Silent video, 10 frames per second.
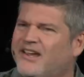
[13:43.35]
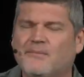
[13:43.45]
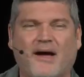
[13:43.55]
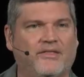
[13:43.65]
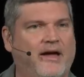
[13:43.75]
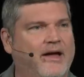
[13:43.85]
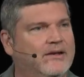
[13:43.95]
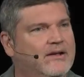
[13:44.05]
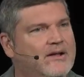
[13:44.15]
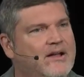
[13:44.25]
Think about
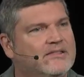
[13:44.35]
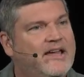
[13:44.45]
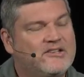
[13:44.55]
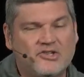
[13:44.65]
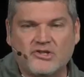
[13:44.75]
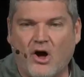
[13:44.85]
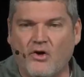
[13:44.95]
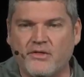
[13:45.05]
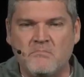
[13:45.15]
that. They saw